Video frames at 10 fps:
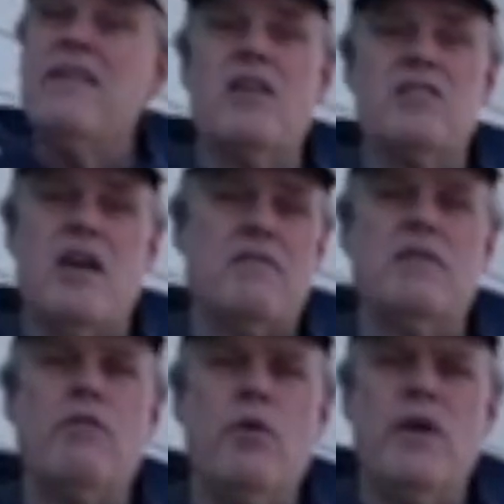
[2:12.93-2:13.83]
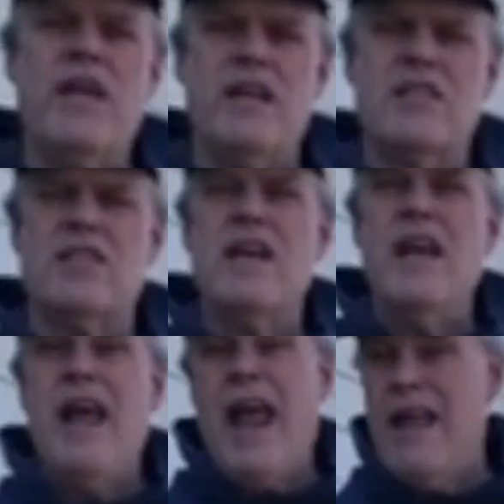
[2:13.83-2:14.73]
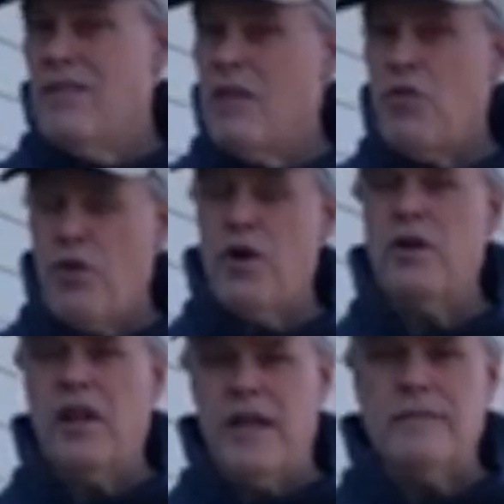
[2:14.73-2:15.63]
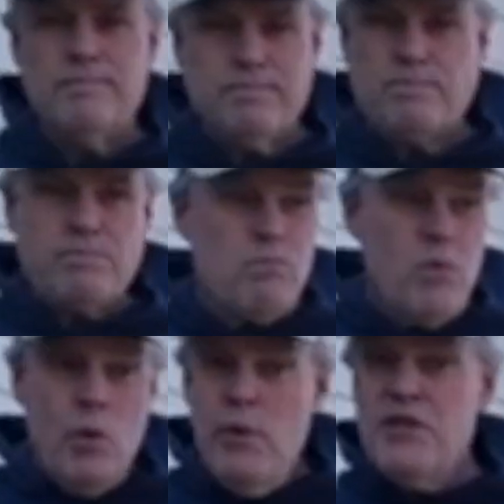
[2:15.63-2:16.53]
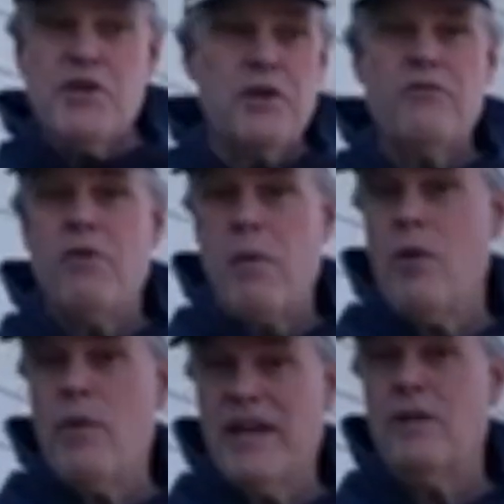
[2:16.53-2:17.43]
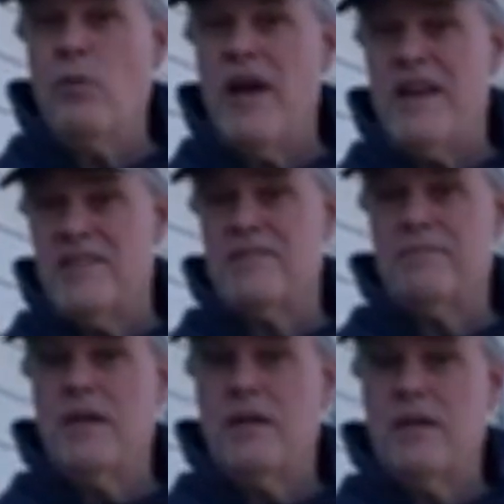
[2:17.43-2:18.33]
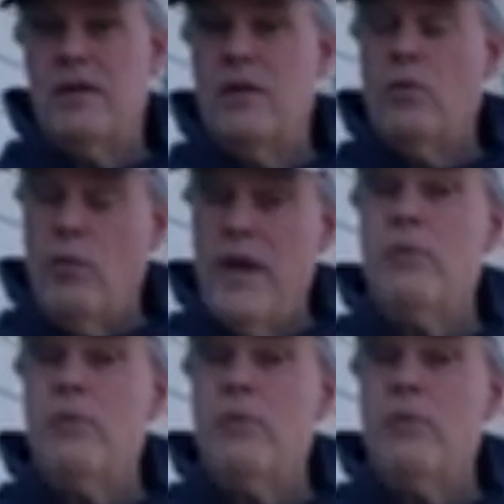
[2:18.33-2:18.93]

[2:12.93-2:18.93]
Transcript: ourselves of who He is. And then thirdly, we turn from our wicked ways. We